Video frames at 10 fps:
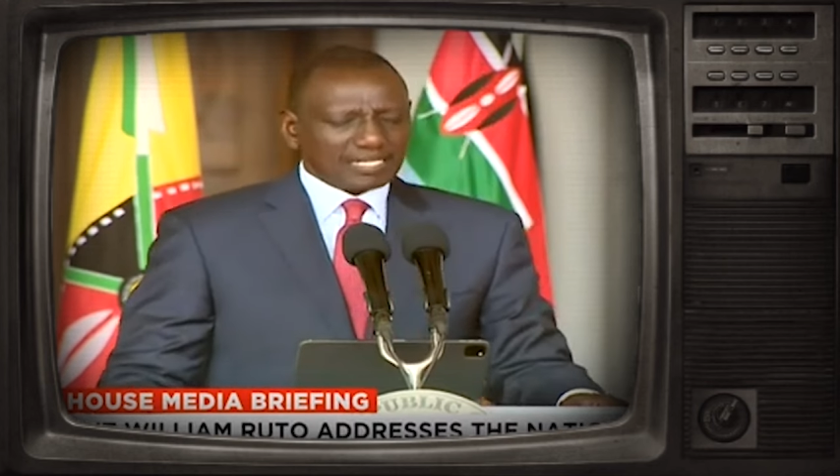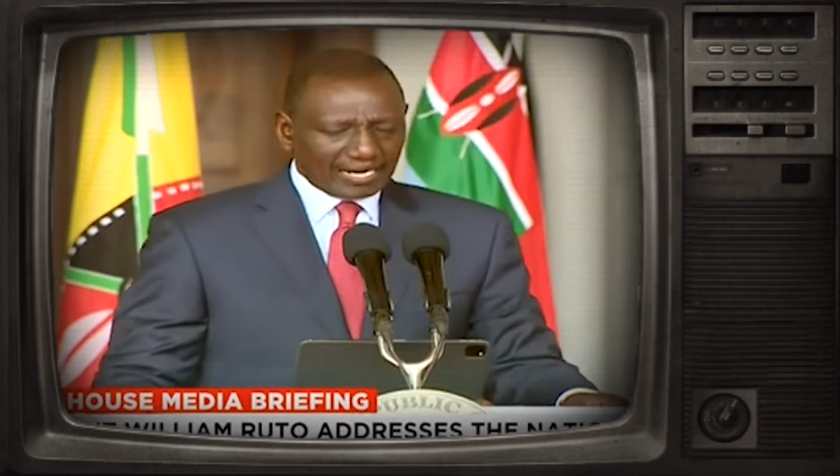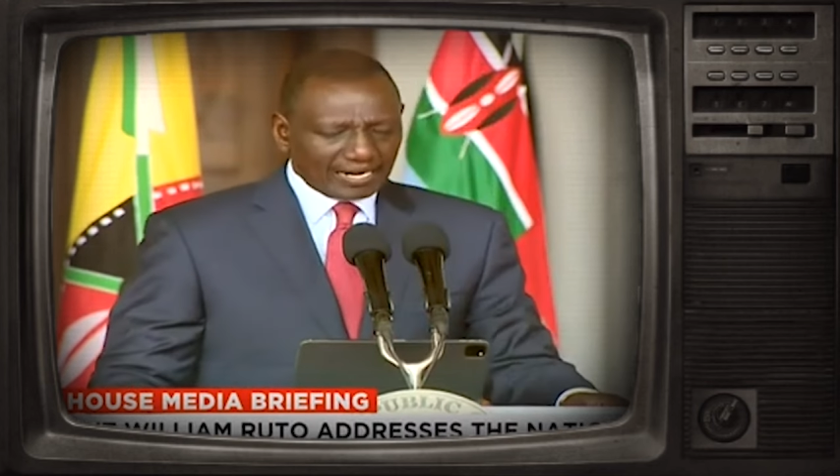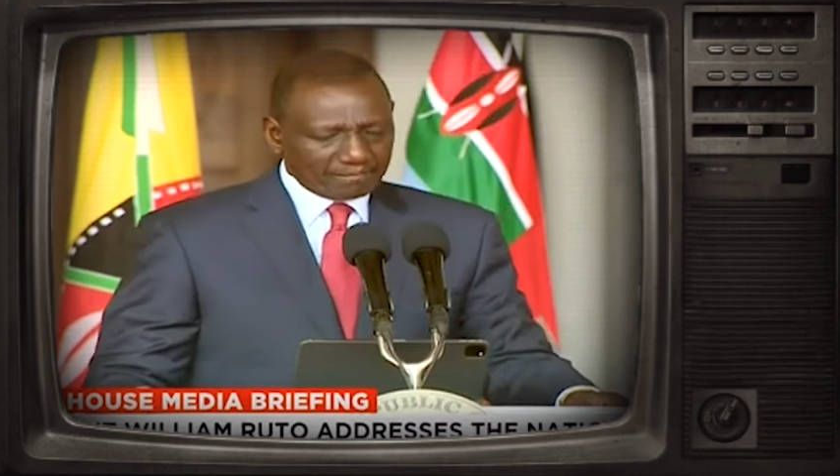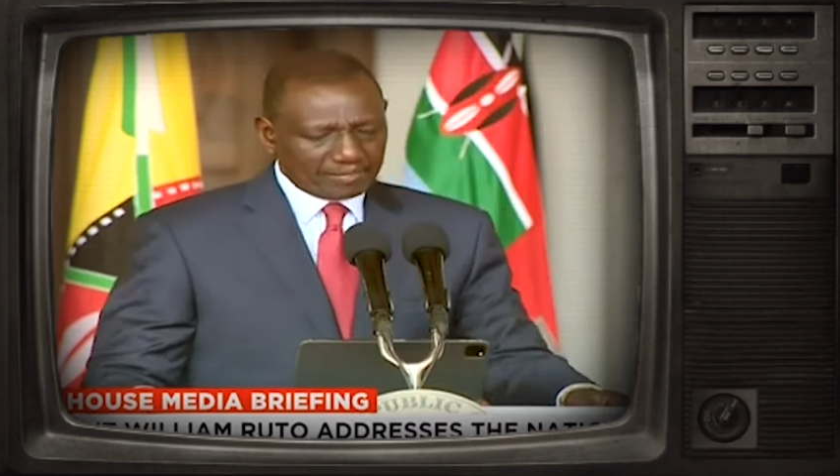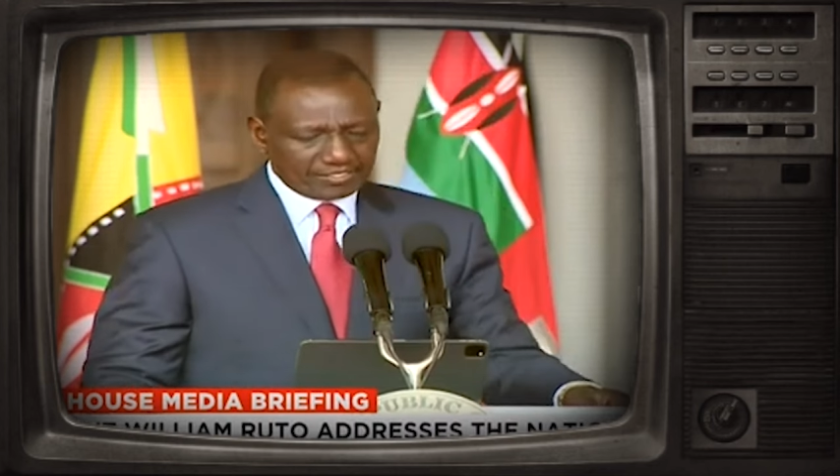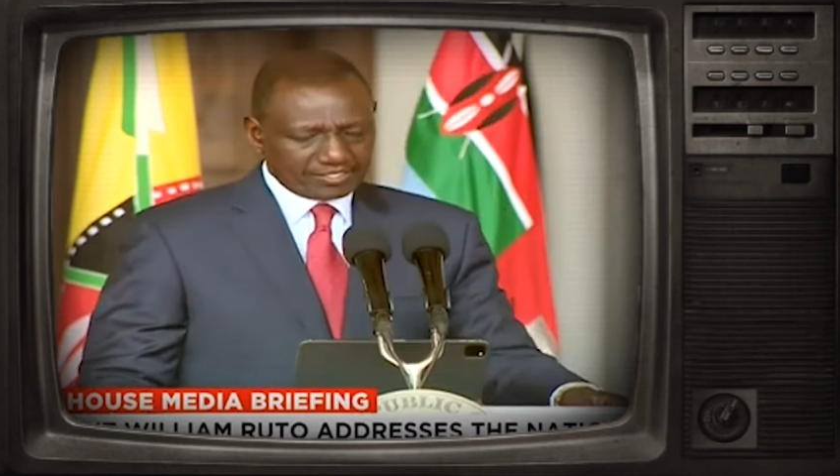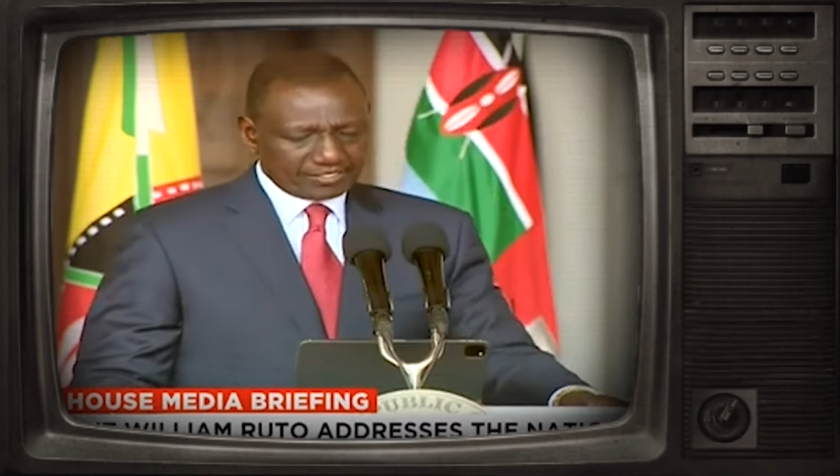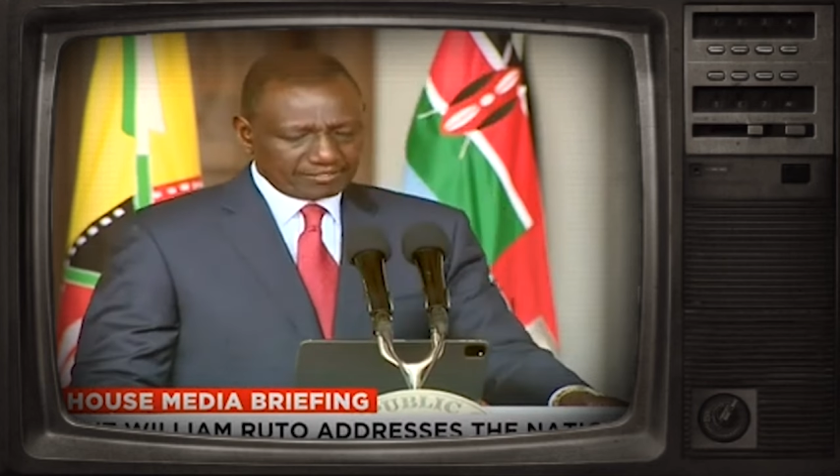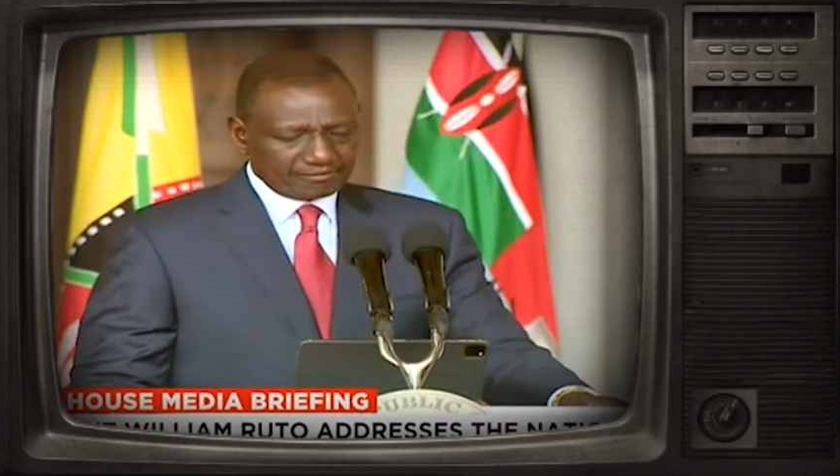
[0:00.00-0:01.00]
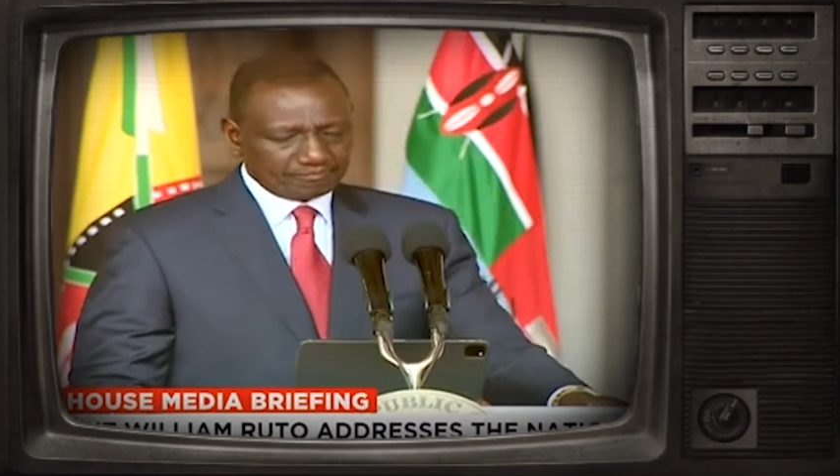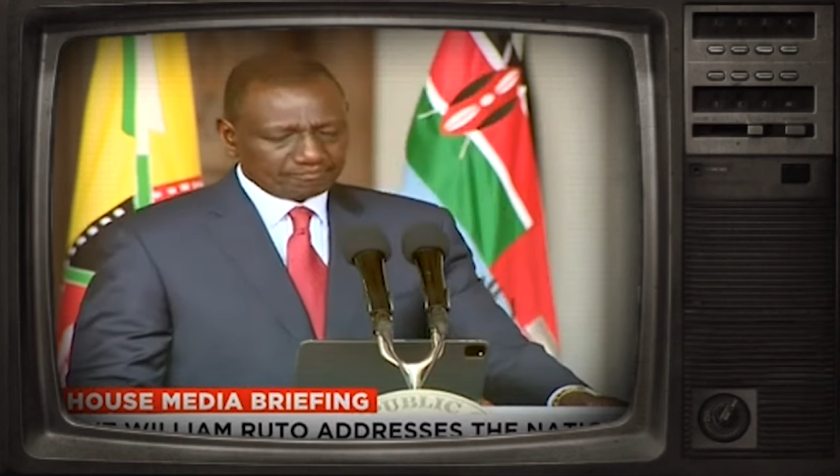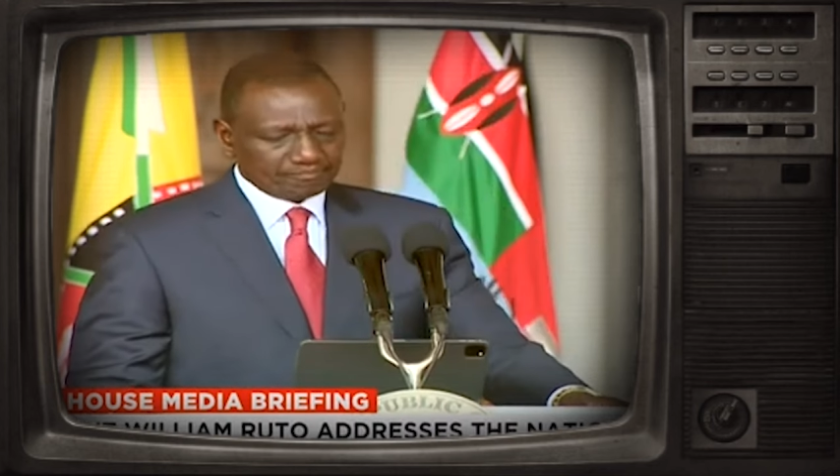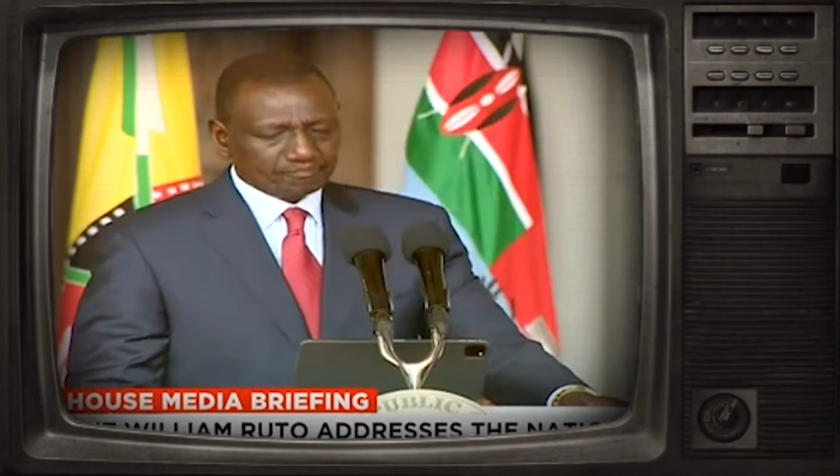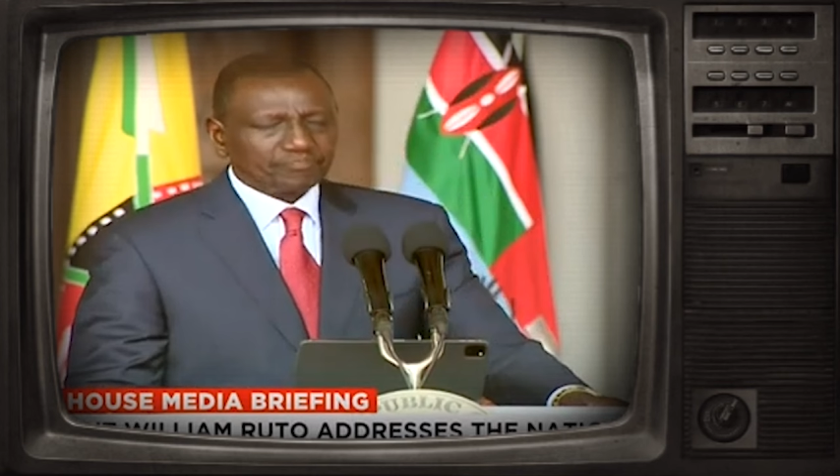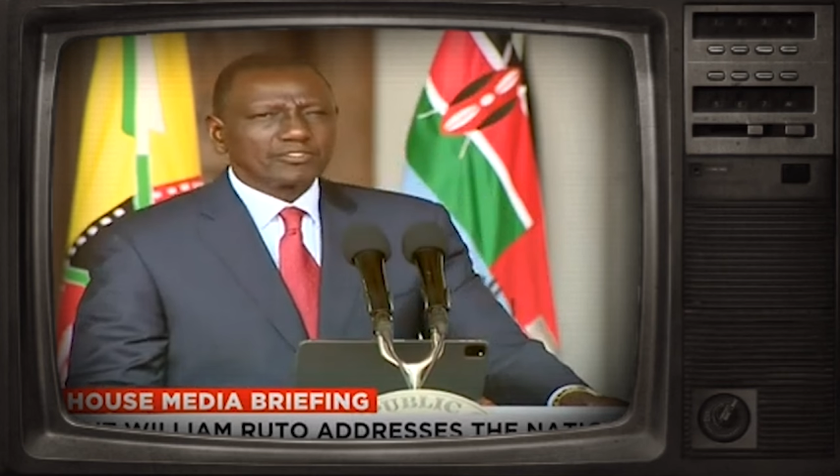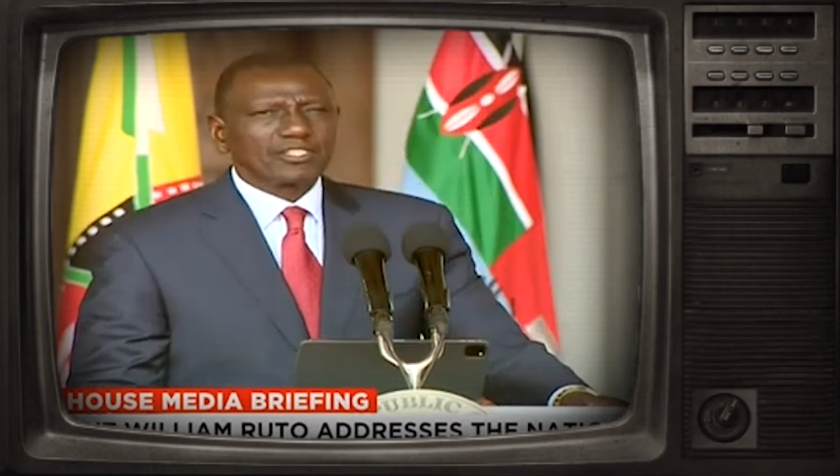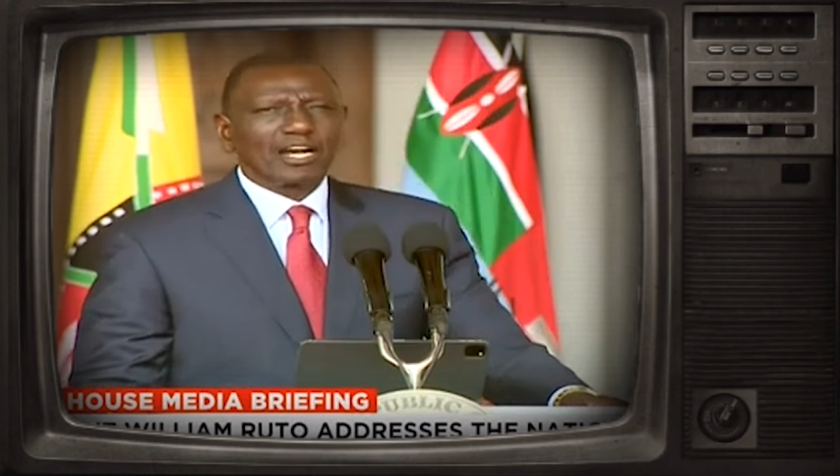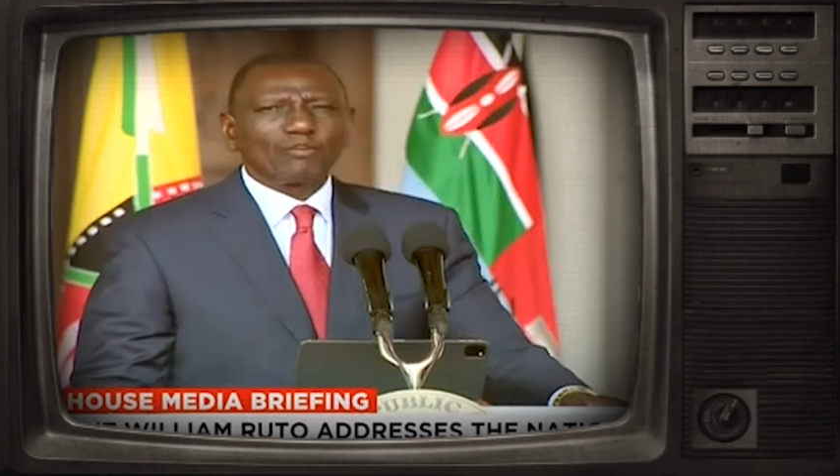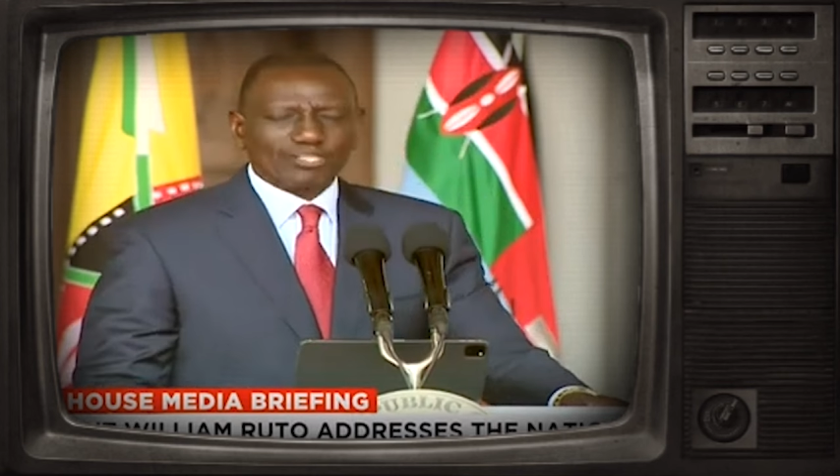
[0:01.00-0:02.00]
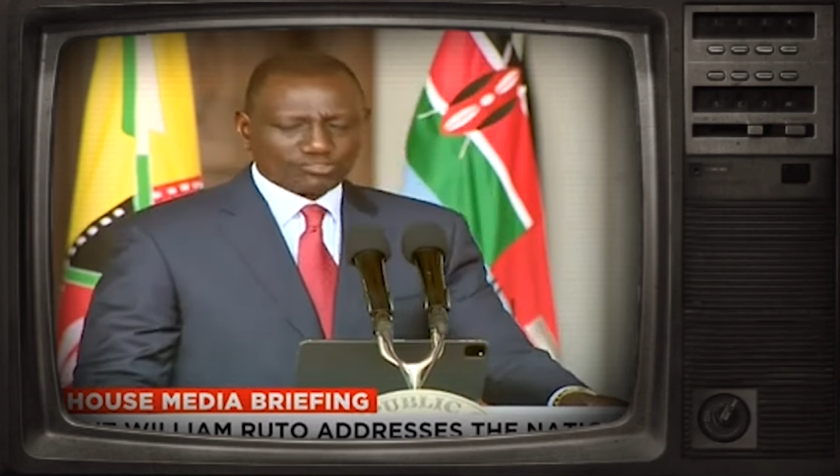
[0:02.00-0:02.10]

in harambes, I